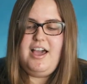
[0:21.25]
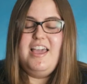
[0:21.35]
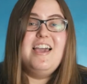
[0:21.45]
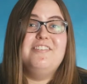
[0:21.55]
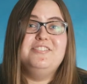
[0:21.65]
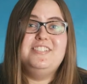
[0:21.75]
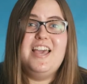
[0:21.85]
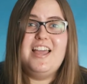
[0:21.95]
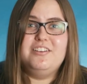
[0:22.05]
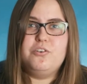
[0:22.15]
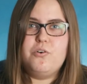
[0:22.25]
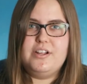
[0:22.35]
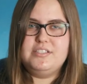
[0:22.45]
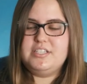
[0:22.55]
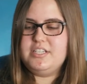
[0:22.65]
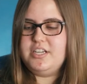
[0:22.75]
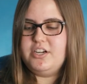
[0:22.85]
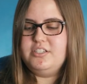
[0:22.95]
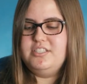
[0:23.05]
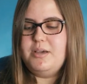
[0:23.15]
I have 10 coins in
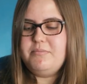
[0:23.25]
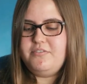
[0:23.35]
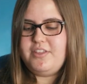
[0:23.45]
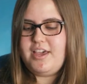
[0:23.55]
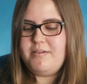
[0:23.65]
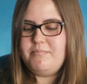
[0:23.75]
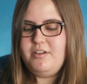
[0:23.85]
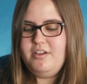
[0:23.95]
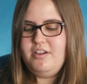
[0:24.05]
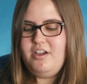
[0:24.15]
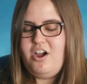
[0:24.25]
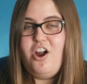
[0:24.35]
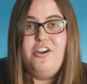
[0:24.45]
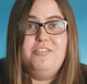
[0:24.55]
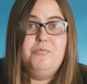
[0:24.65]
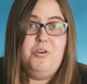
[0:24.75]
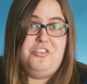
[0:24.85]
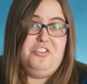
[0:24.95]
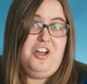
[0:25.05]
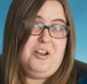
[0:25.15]
here. Some of them are
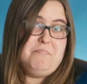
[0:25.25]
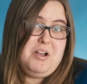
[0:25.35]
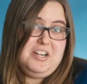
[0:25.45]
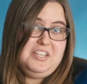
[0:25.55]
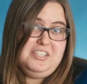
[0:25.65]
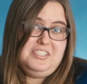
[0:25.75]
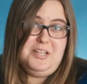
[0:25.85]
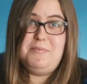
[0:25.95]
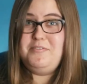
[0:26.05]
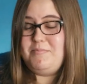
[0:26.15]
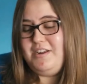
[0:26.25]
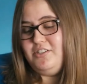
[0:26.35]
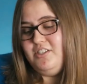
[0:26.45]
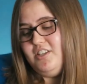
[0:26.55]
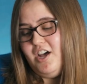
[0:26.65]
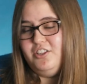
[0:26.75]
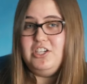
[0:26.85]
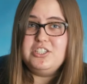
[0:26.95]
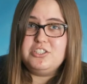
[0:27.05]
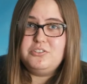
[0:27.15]
worth a lot of money. Some of them I just thought
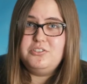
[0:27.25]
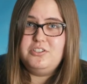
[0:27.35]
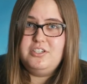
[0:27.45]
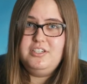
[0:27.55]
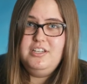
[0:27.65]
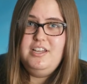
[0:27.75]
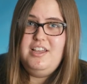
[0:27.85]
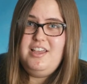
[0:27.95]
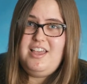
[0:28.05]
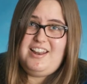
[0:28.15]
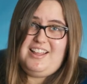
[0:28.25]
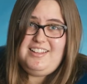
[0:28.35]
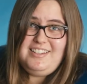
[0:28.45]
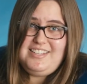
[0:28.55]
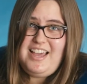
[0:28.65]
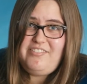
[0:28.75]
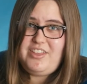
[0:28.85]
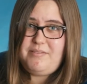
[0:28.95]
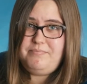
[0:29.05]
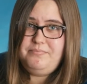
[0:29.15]
looked cool, and I like to have
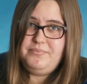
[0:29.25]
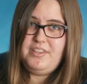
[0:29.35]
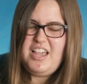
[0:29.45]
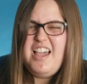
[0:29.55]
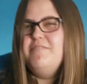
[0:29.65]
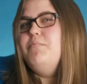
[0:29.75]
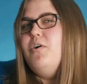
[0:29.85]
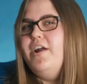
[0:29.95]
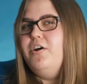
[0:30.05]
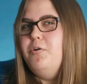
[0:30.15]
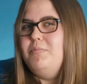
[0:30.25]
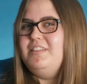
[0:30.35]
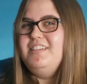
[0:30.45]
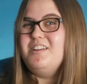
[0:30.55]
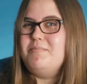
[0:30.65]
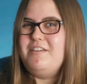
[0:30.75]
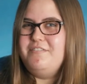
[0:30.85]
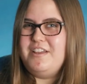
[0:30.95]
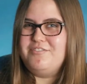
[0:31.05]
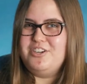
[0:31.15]
them. I have more at home, but these are my
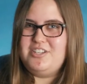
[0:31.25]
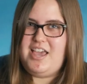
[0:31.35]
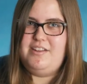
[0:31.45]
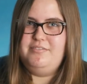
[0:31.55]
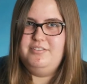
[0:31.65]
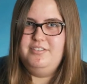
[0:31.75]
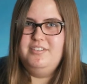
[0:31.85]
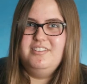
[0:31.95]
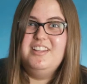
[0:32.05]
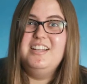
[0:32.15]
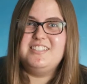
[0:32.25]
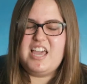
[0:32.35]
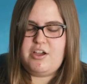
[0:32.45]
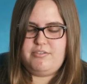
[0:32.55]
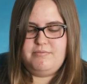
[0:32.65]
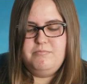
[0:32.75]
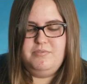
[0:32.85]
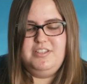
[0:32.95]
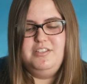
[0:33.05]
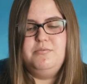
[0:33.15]
favorite 10. Let's count
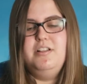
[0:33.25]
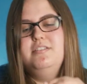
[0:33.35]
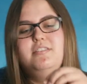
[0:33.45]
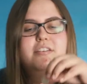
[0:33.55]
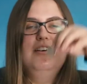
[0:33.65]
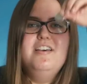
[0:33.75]
these ones.